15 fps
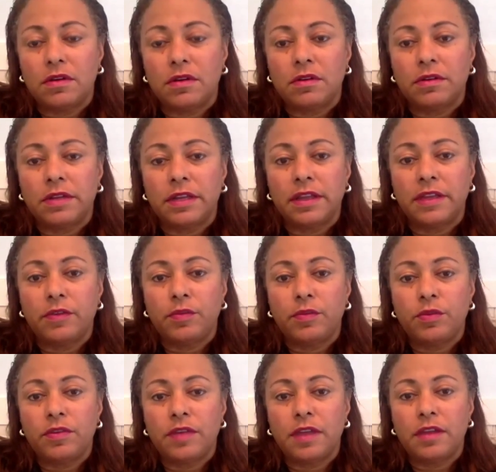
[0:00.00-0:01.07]
Only
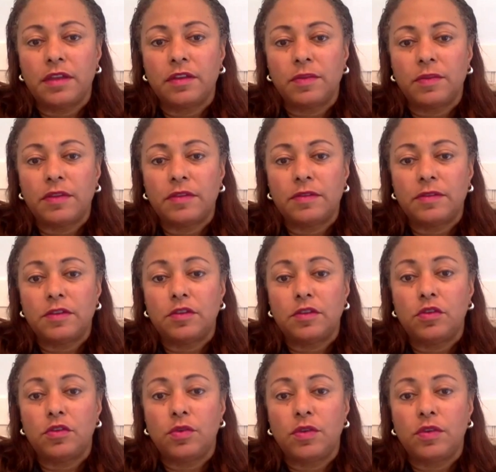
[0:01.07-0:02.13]
11% expect them to
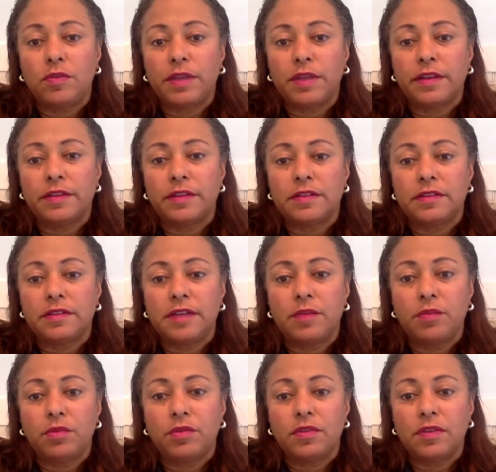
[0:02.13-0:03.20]
decrease by less than
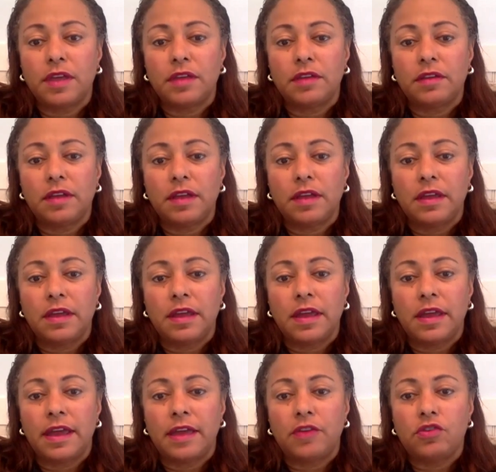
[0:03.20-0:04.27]
10%.
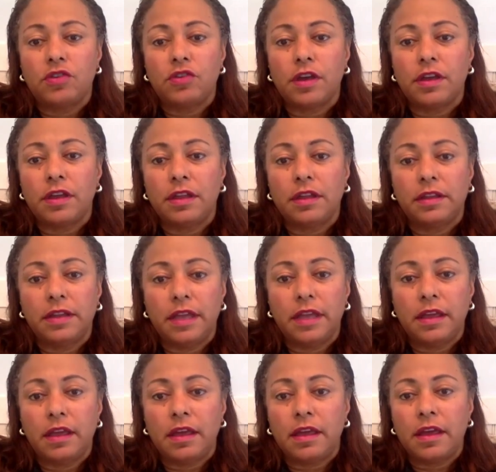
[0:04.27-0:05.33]
And
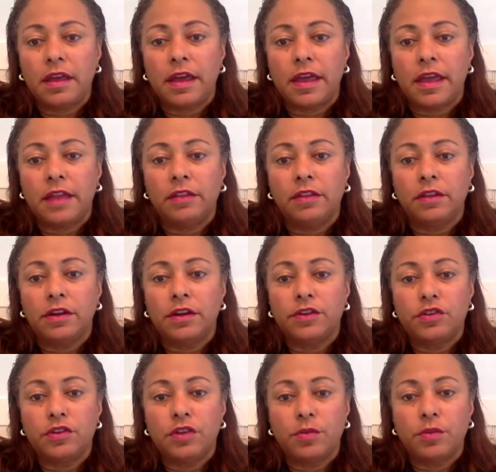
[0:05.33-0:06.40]
shockingly, a
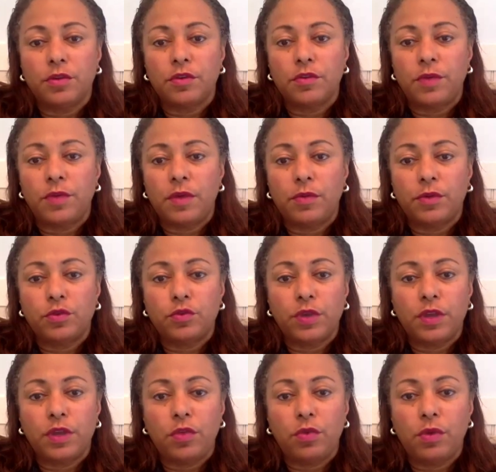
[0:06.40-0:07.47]
large number of people,
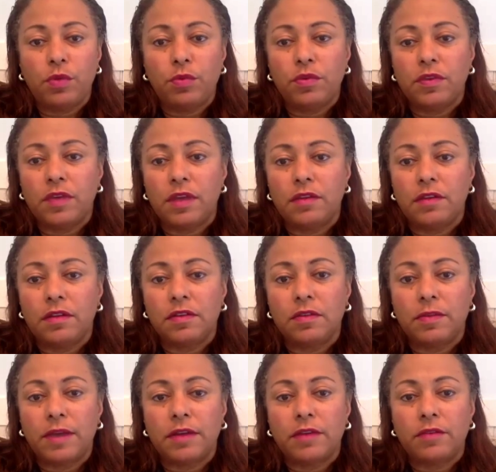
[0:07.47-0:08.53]
23%,
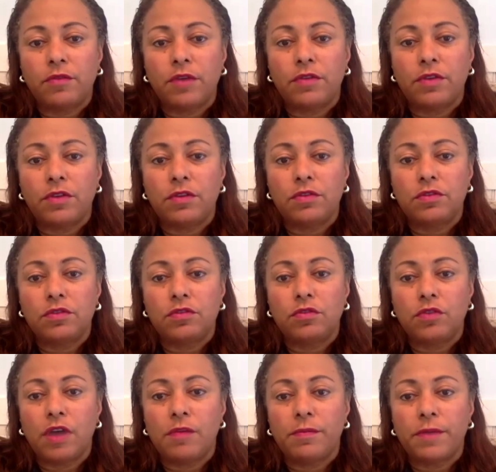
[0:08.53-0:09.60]
expect revenues to
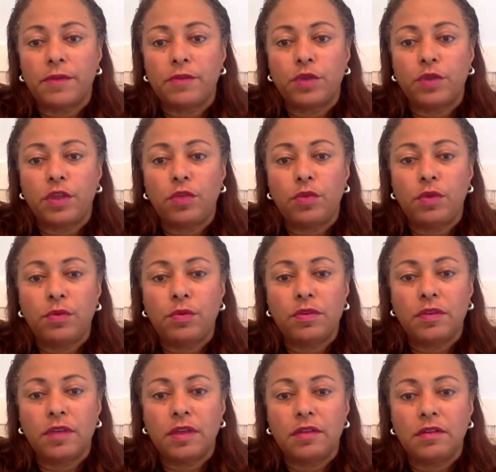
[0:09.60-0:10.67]
drop by
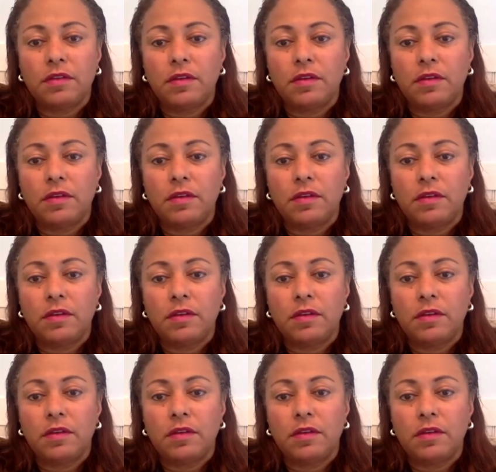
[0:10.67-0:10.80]
23%.